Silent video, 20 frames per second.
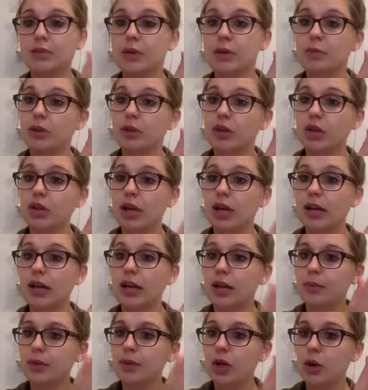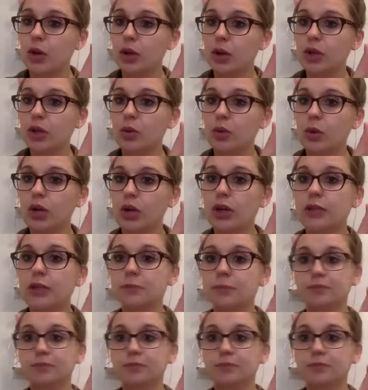people are getting up and going to work.